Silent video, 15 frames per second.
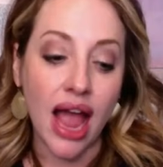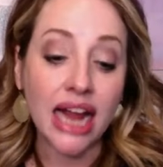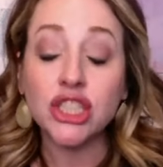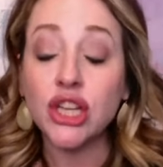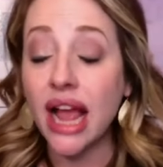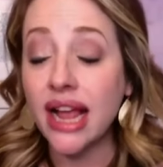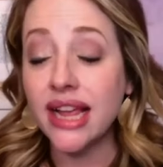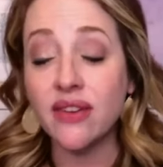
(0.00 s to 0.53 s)

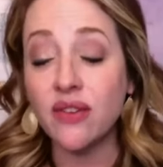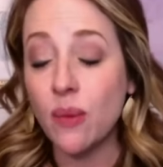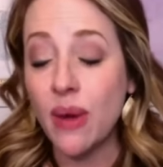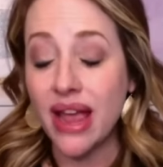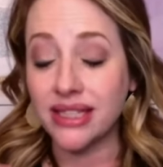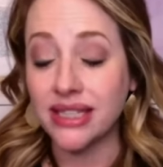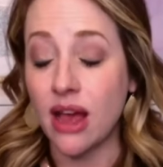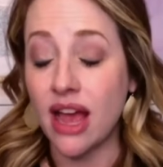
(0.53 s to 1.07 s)
actually, I can give
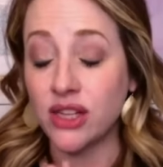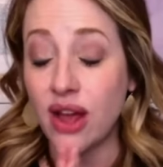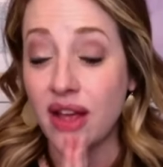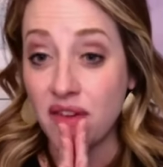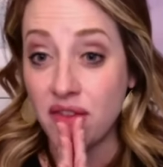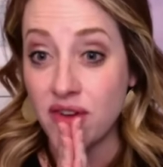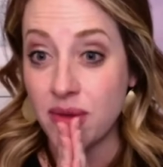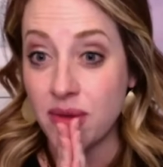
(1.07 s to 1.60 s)
away. So, so I
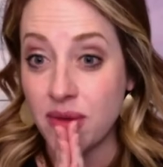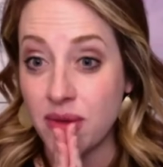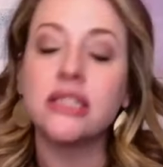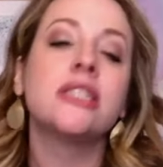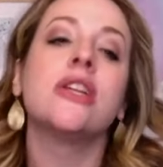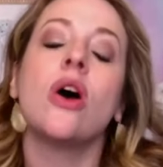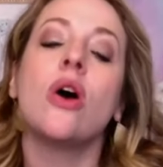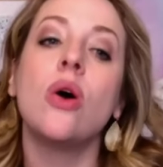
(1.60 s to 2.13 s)
have a freebie.
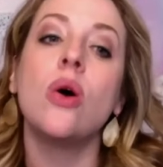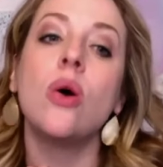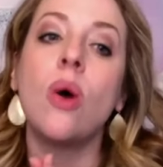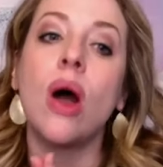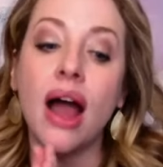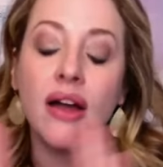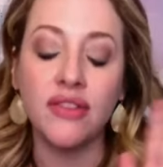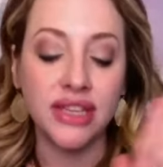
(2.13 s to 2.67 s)

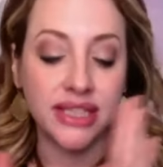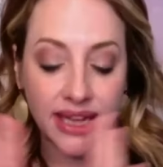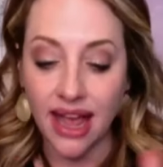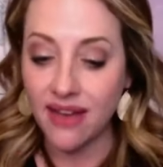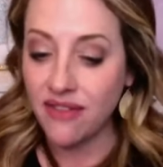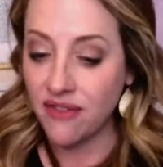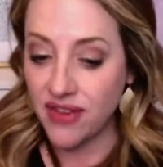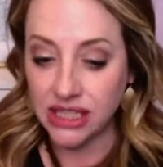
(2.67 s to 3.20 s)
So obviously,
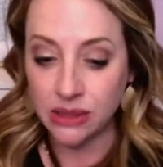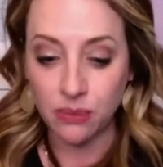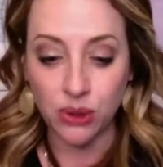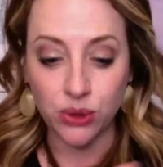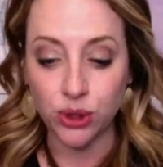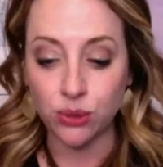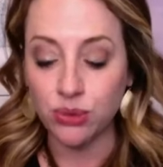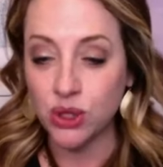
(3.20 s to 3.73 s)
I have a
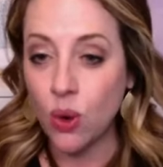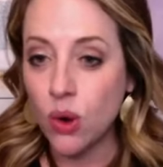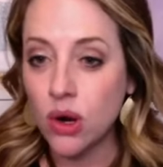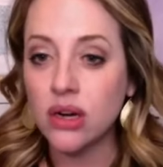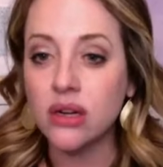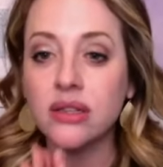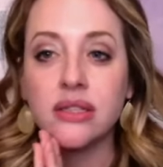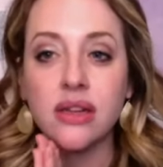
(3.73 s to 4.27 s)
Facebook groups
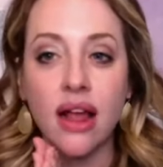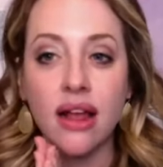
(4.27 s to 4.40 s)
course.